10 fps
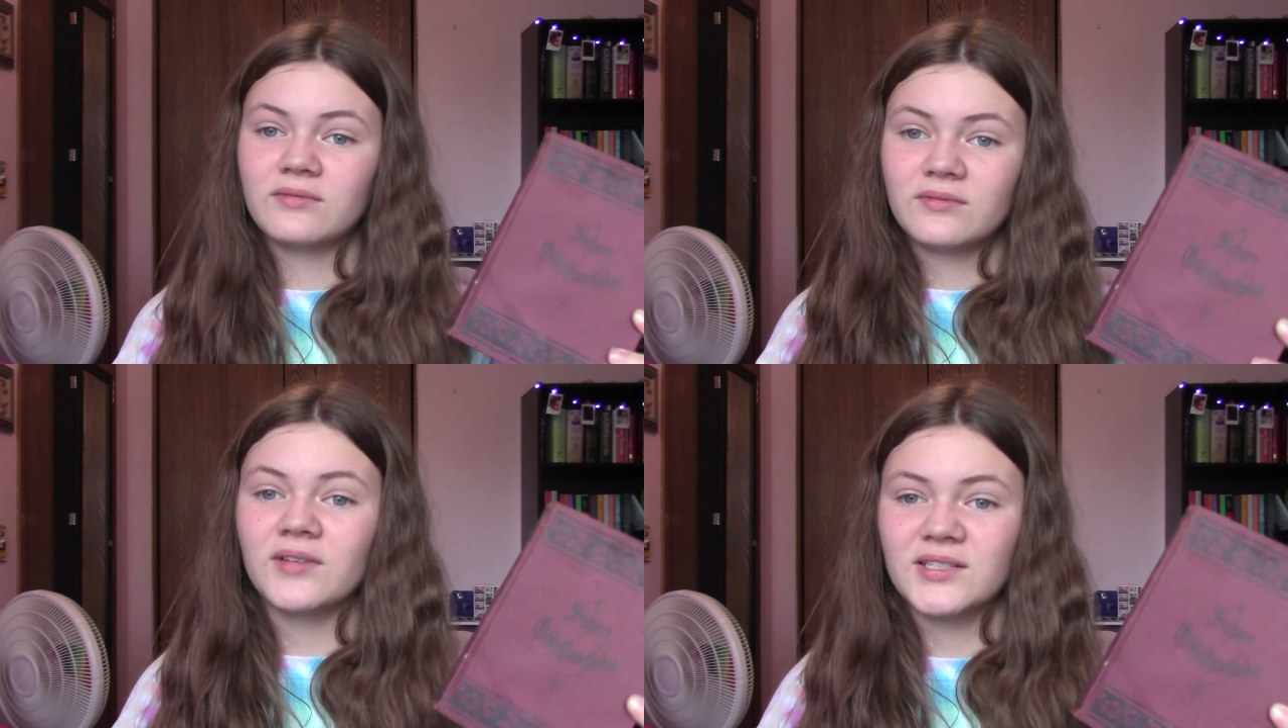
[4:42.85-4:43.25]

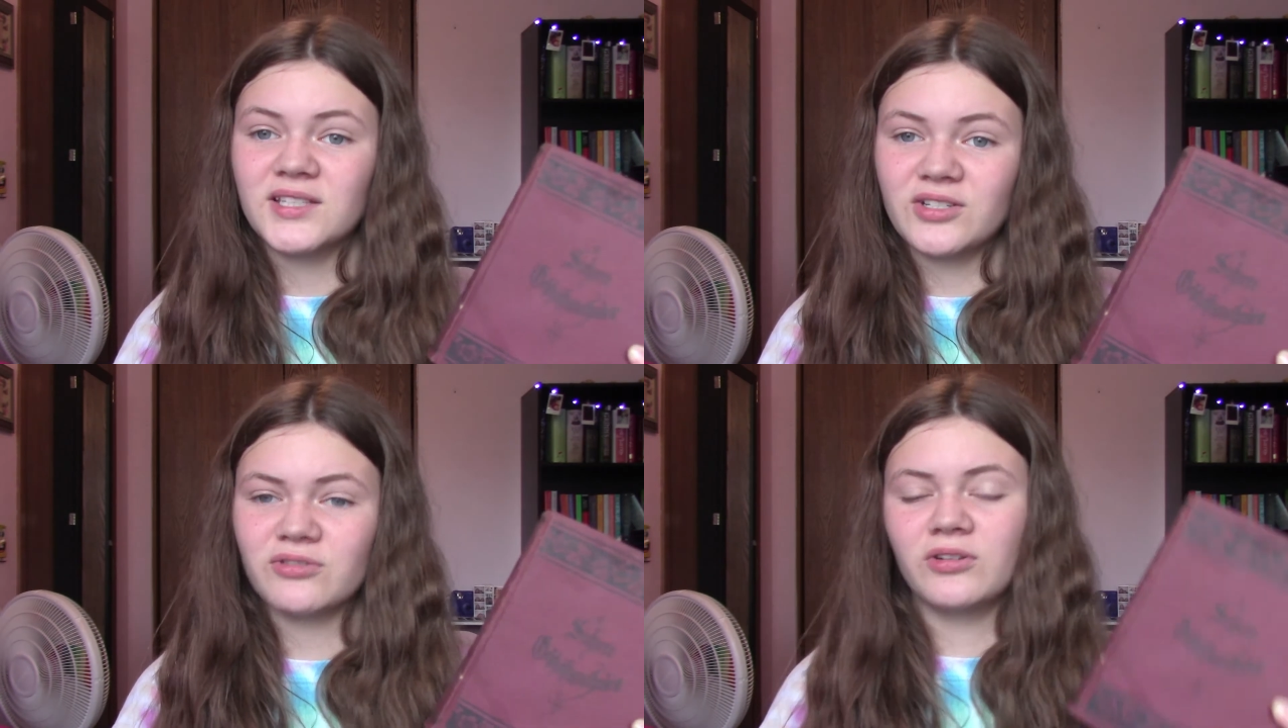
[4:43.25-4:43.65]
a
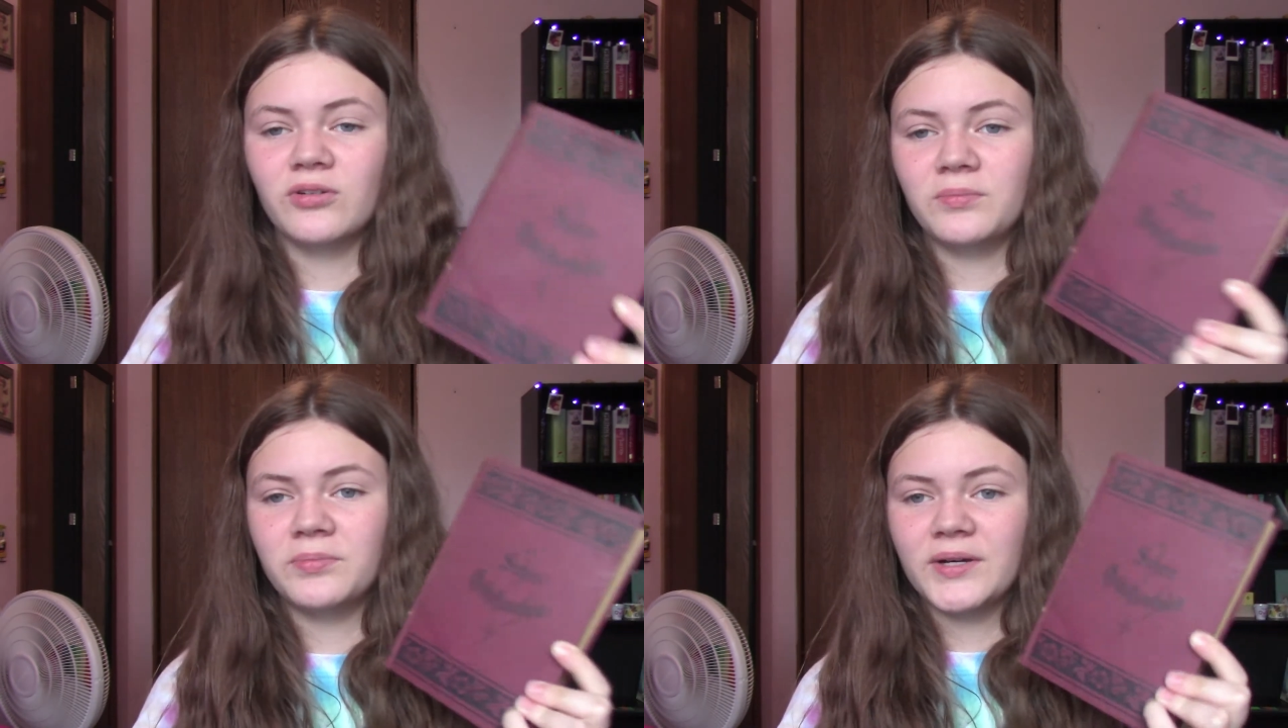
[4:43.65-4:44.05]
century
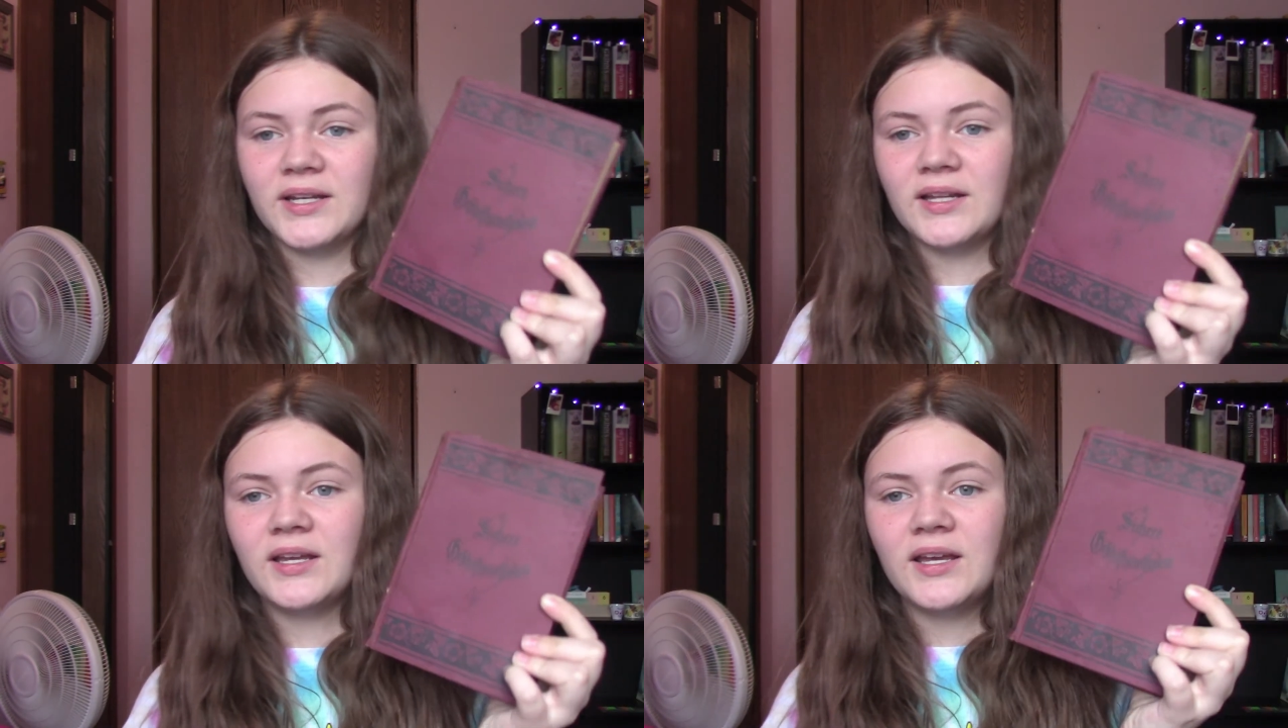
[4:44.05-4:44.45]
old,
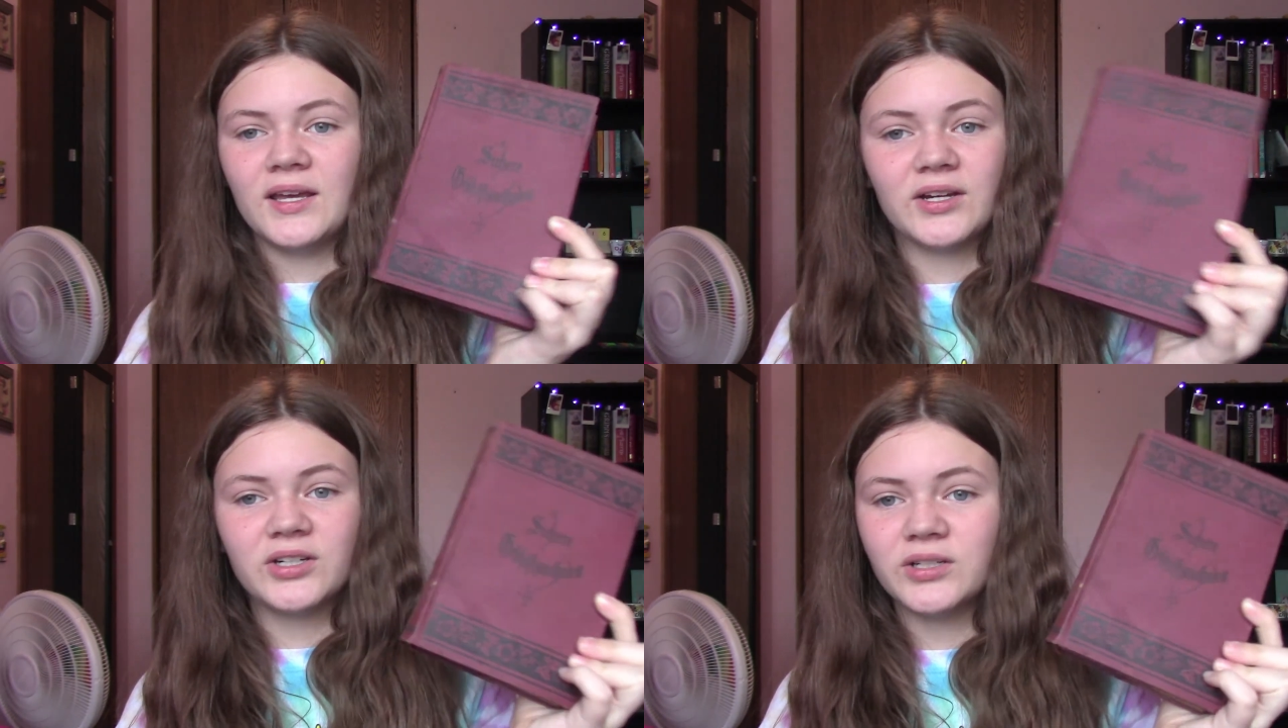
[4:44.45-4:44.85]
but
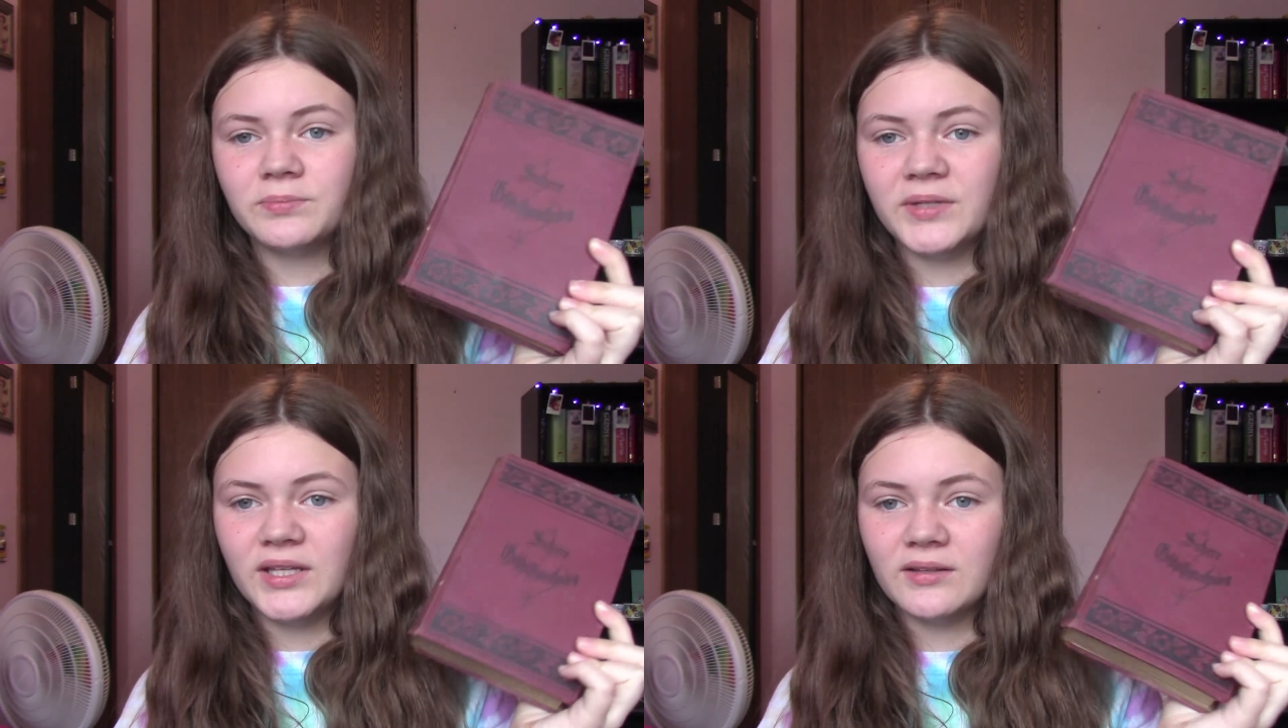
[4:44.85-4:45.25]
it could
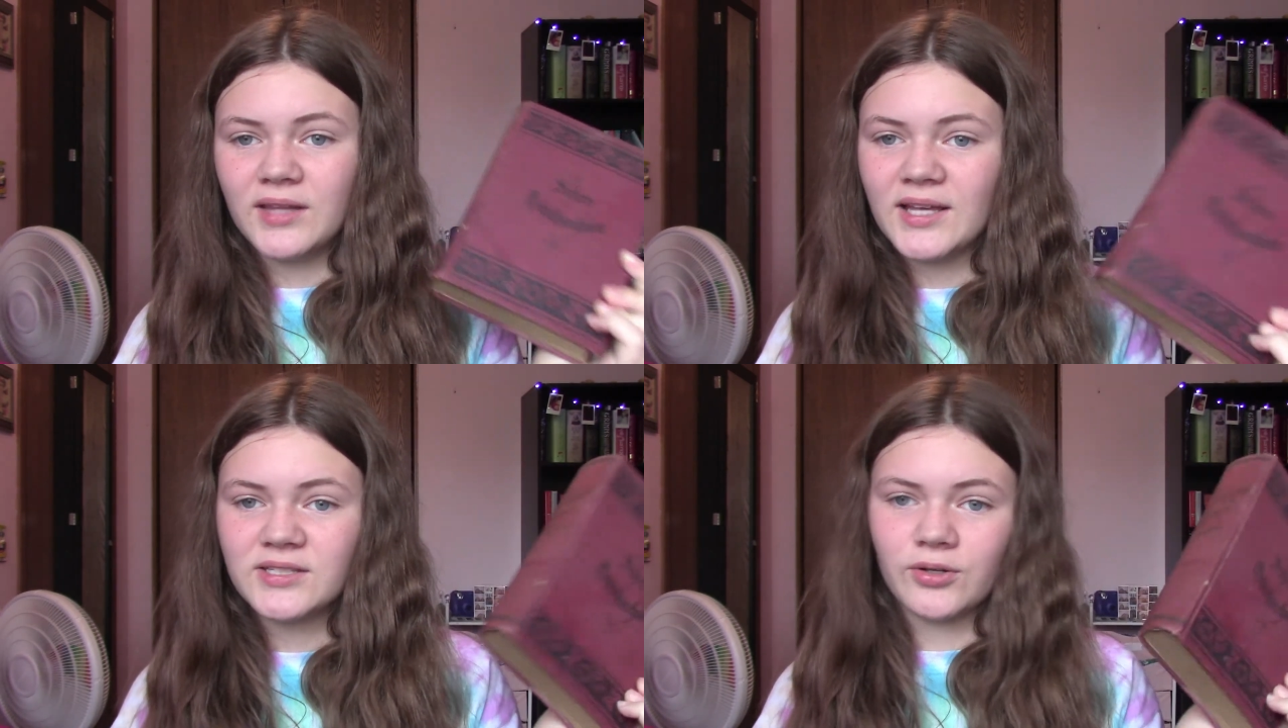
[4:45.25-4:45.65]
be
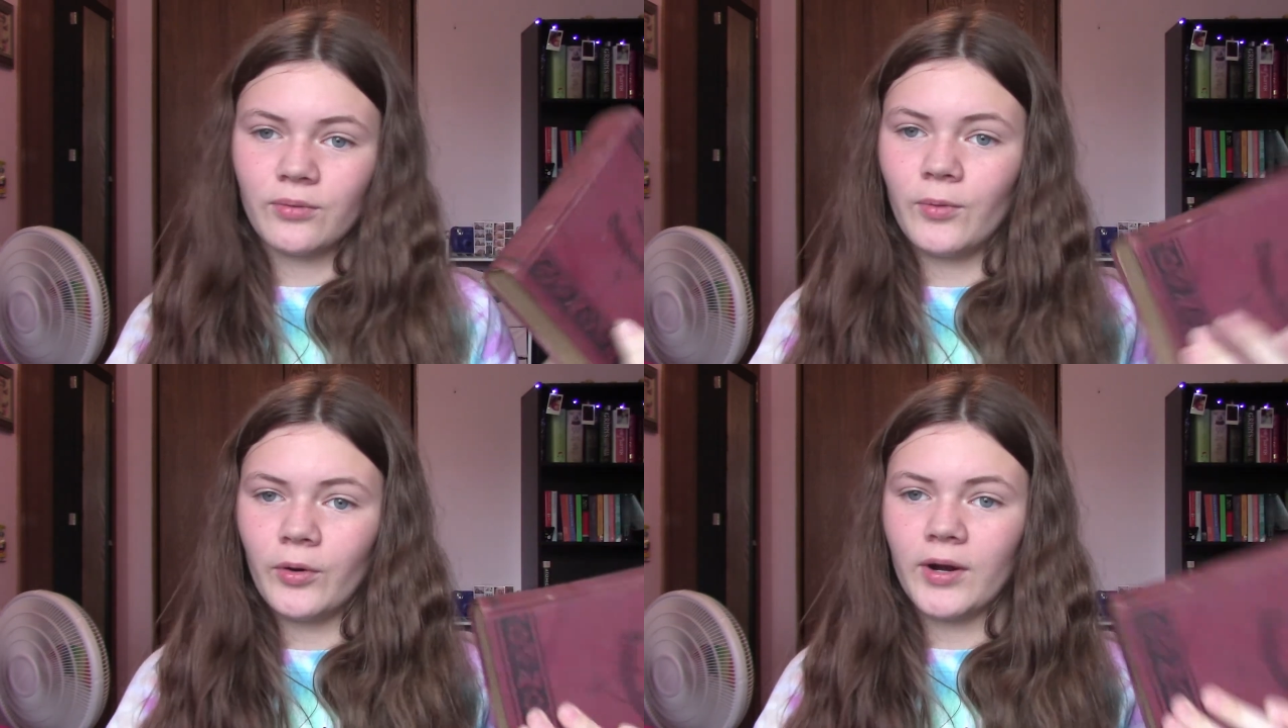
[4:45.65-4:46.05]
less or
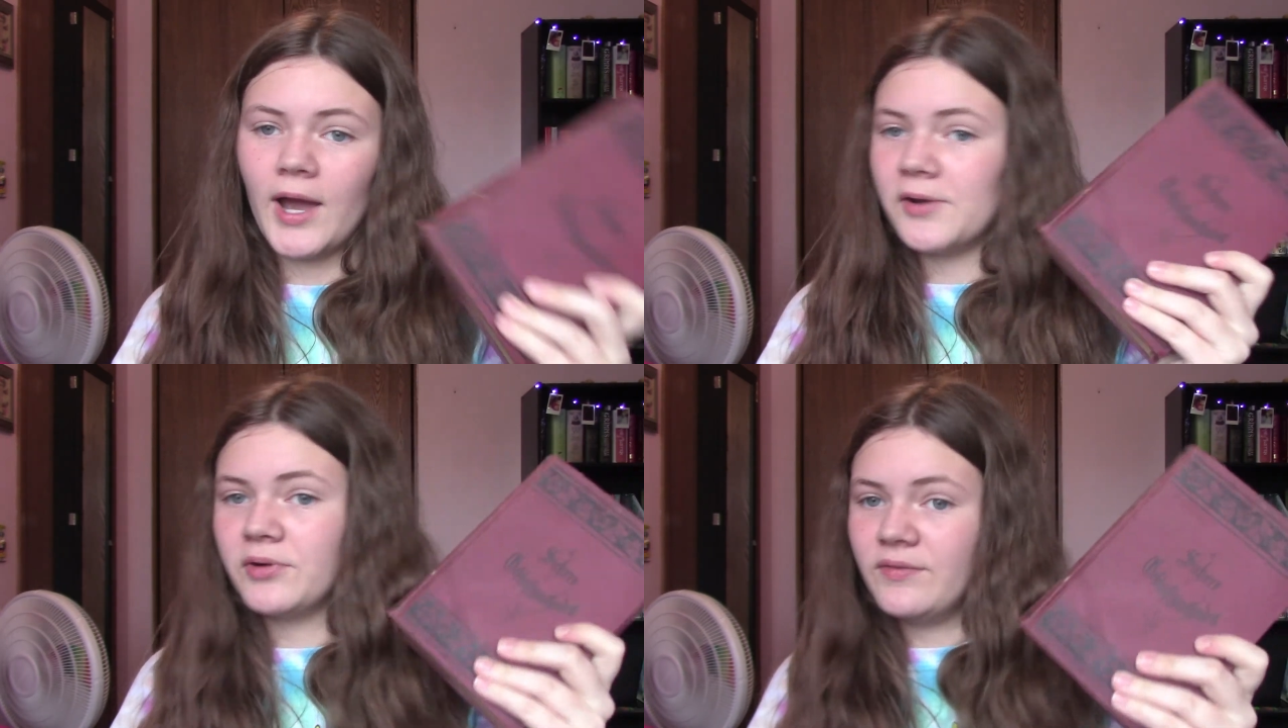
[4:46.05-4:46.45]
more. I
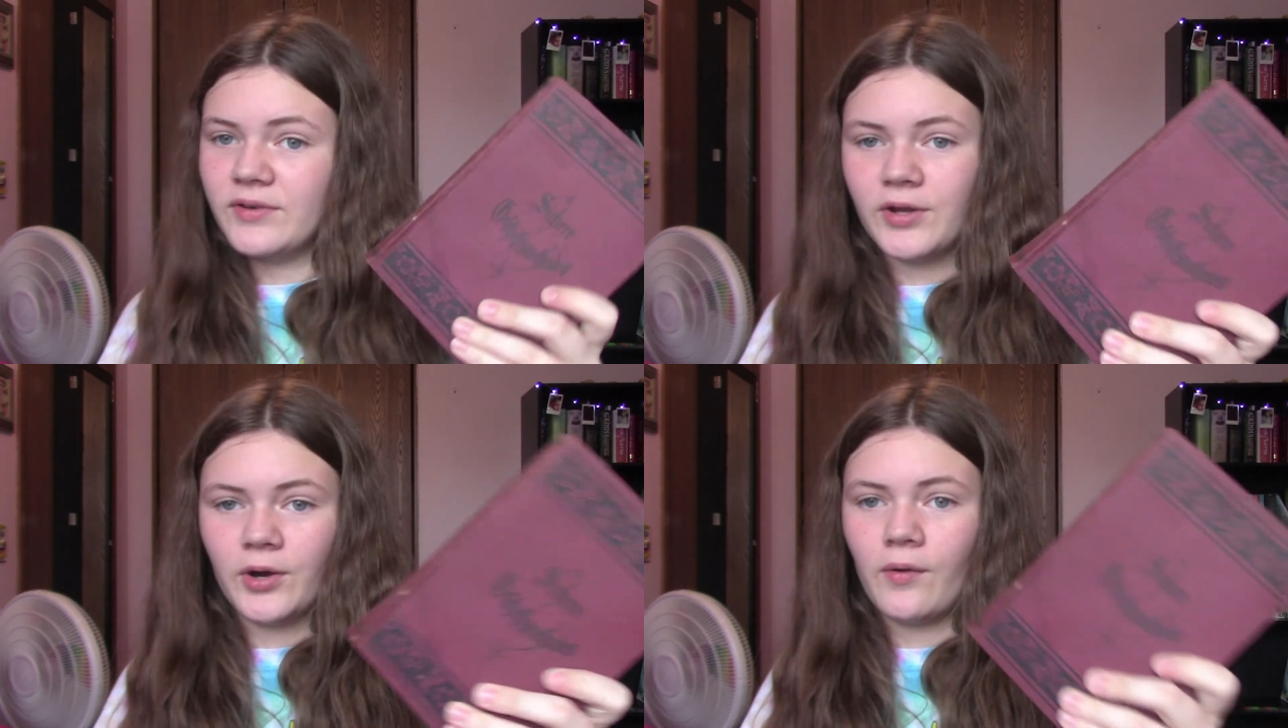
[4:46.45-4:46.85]
don't even
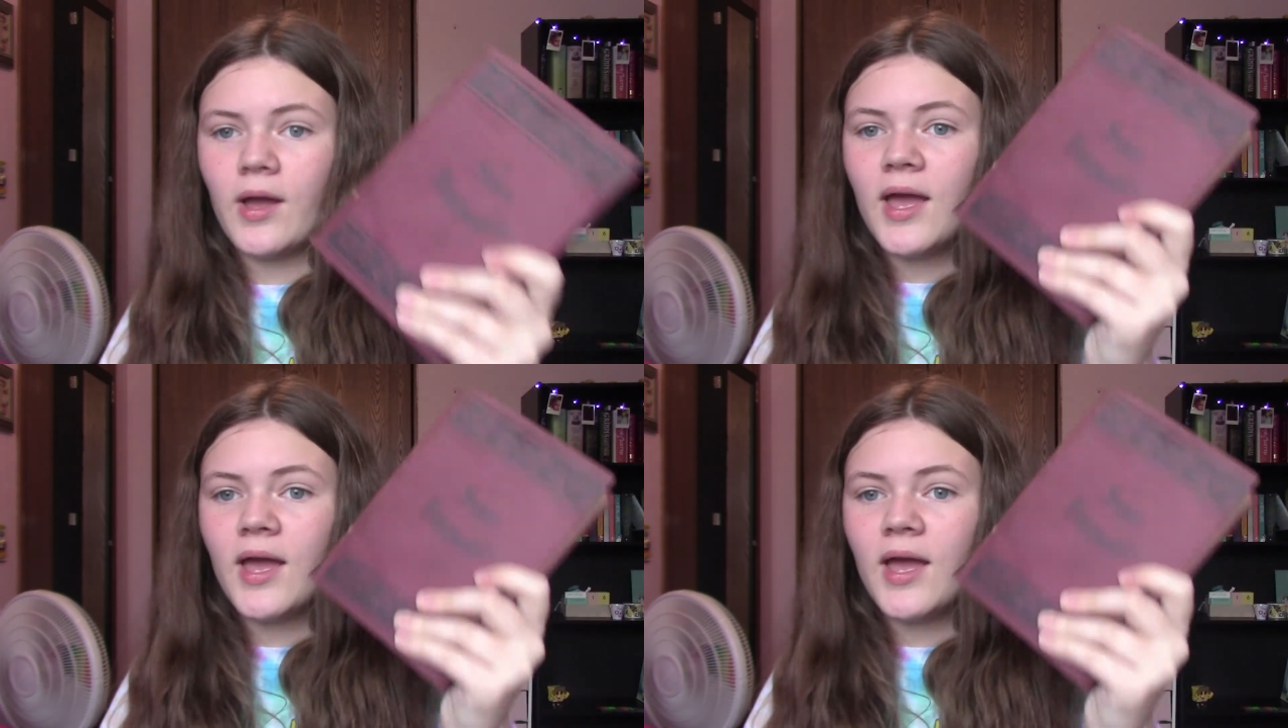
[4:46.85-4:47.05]
know.